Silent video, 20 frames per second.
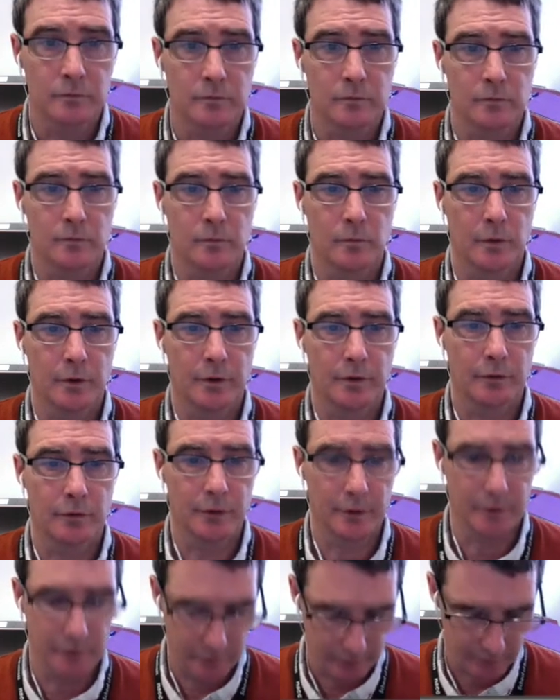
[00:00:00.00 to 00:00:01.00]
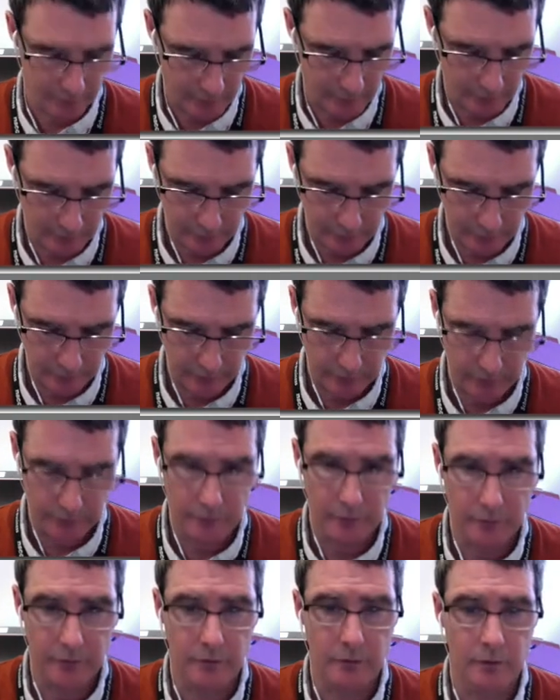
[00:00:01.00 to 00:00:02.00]
What if we do
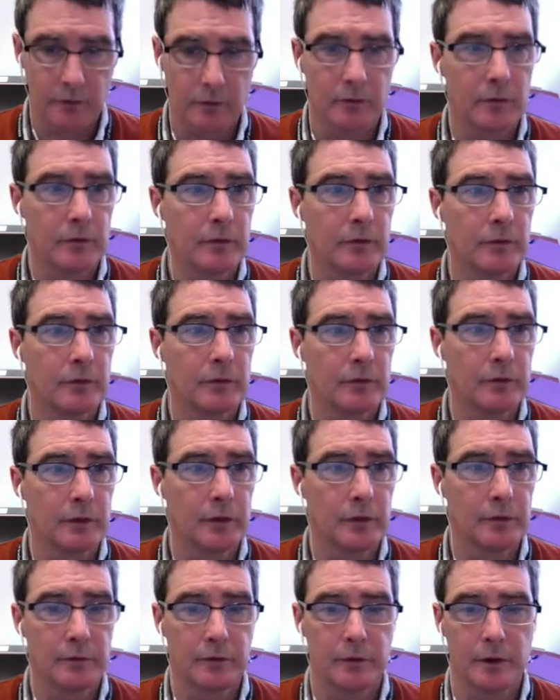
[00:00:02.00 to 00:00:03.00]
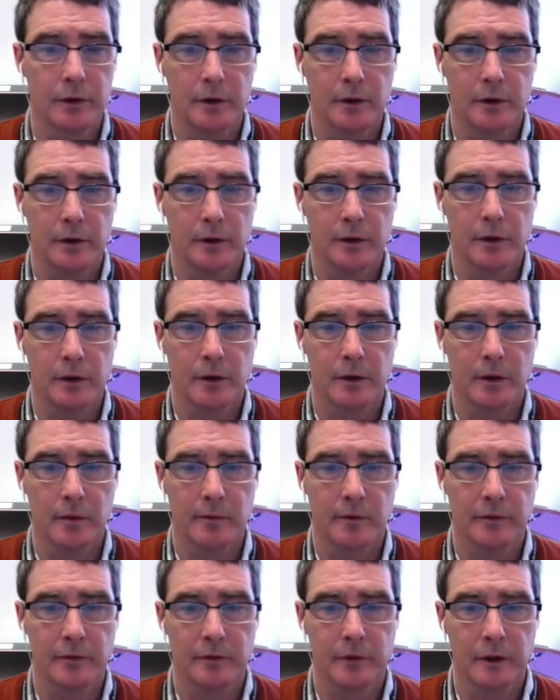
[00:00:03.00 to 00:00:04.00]
this? 15,
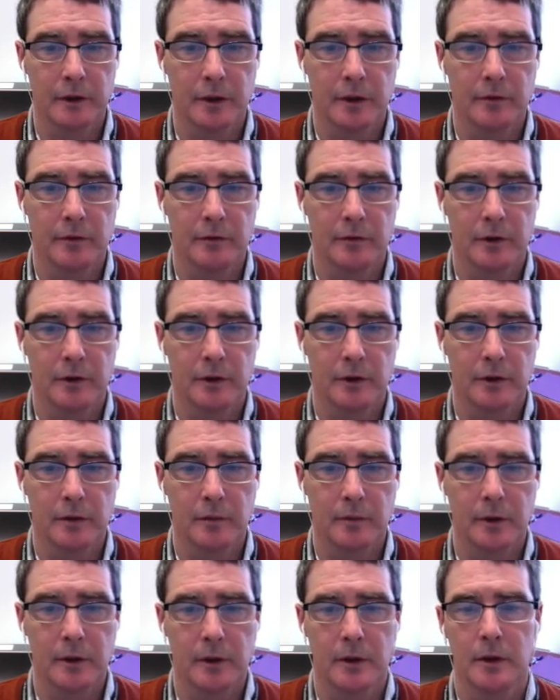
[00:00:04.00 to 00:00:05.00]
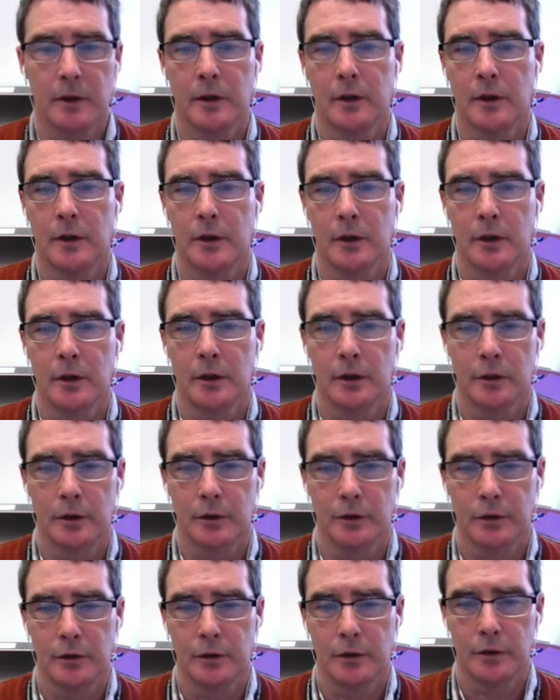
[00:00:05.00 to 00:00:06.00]
5,
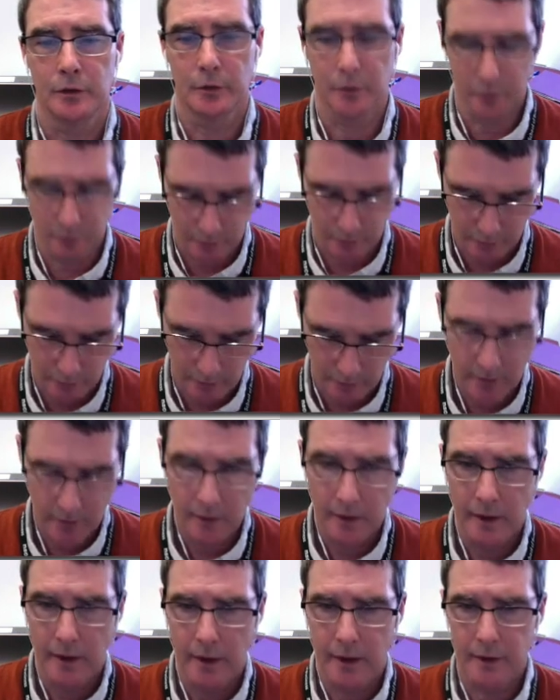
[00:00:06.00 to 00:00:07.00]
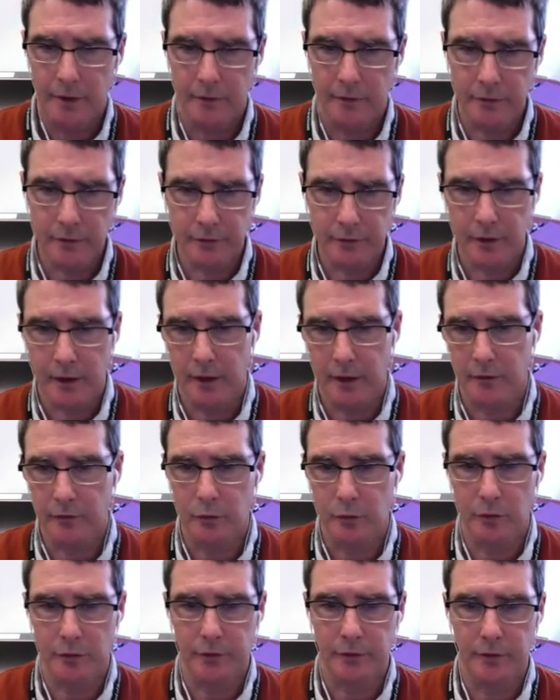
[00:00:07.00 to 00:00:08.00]
2. And in this case,
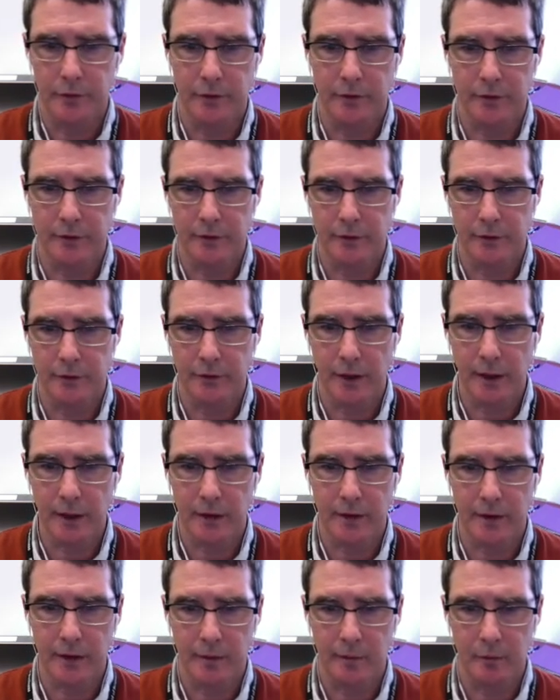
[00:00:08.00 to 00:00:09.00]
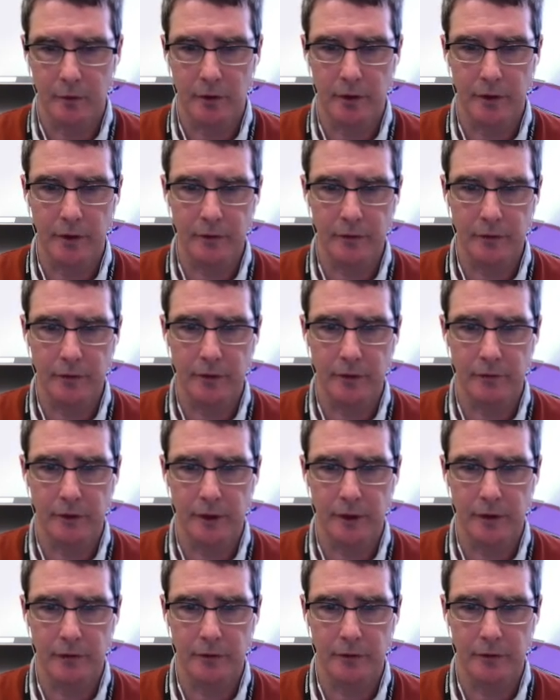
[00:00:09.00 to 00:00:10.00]
we'll see that the second number is a
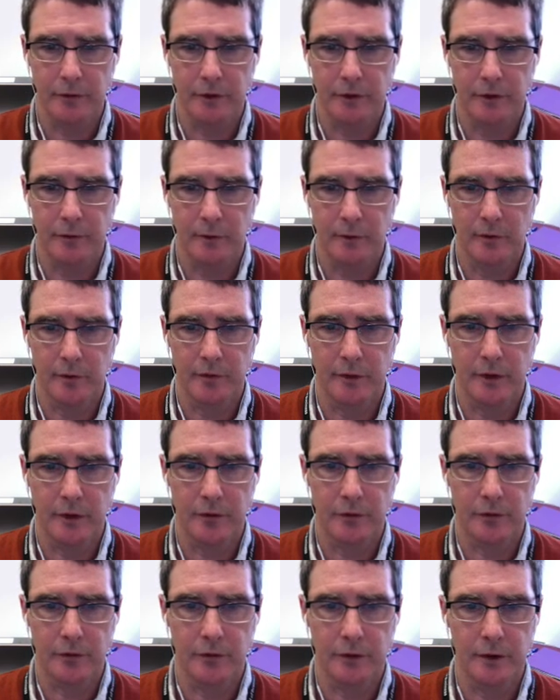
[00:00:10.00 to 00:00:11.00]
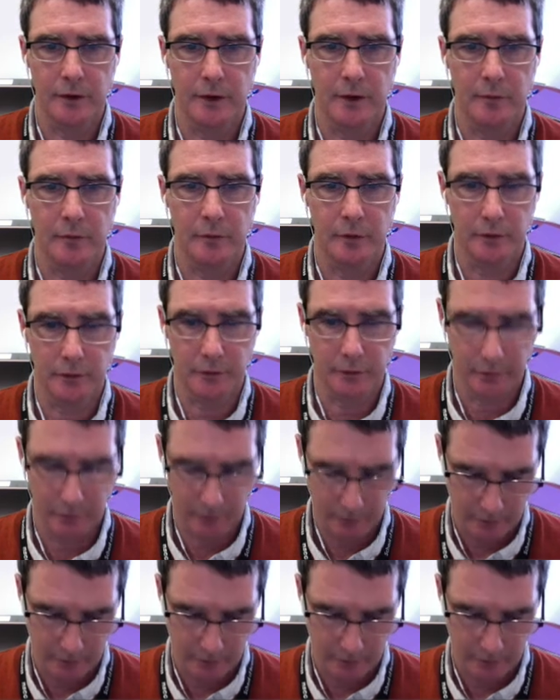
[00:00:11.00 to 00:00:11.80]
divisor here, but we've got 3 numbers.